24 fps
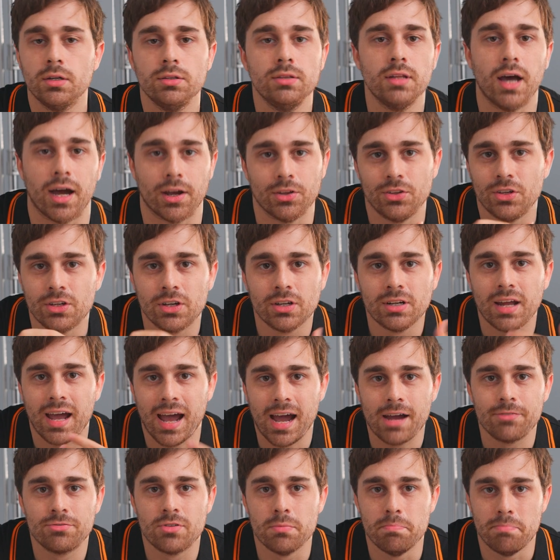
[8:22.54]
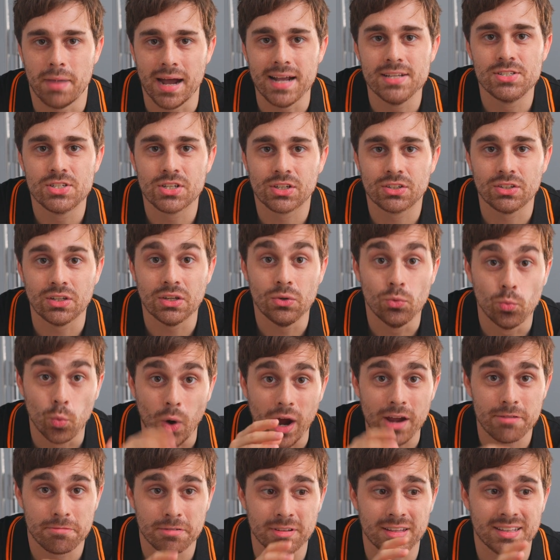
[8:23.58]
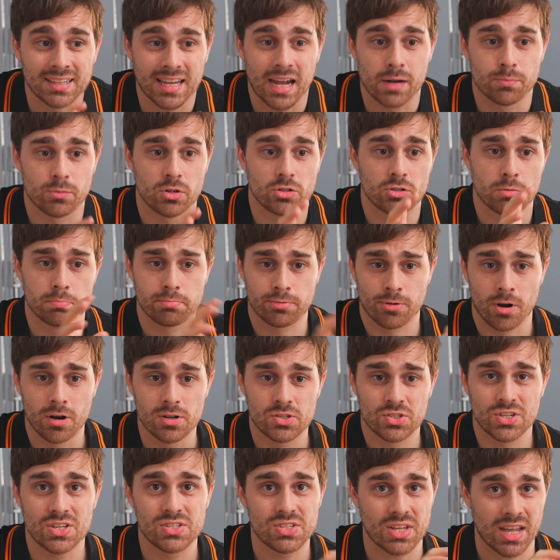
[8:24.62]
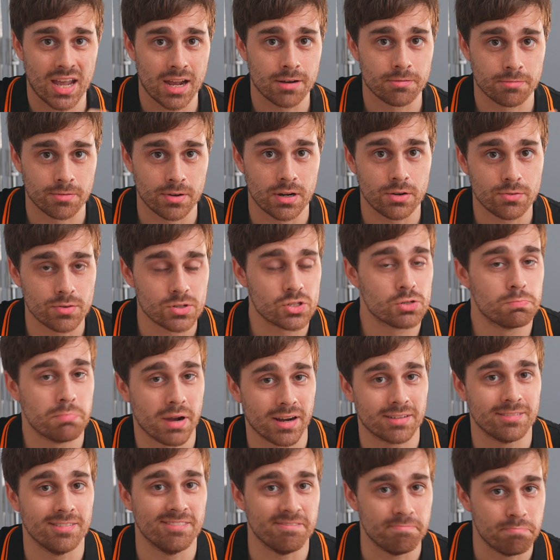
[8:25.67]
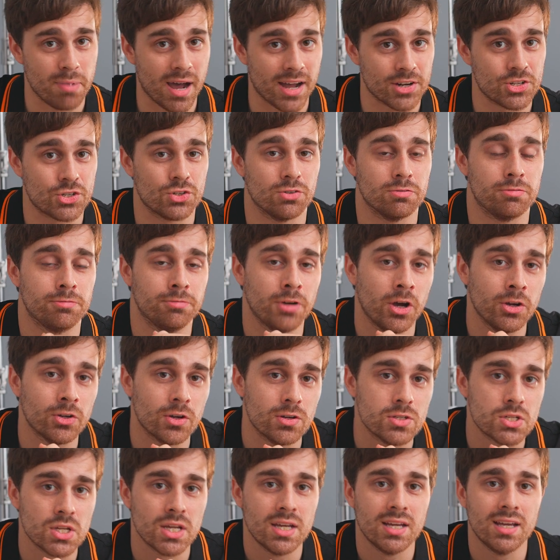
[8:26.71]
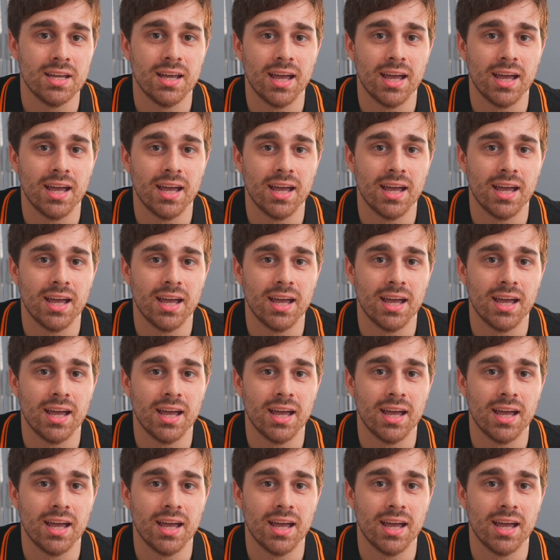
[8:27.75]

no, you're going to have to basically wait for the camera to process every respective batch of photos.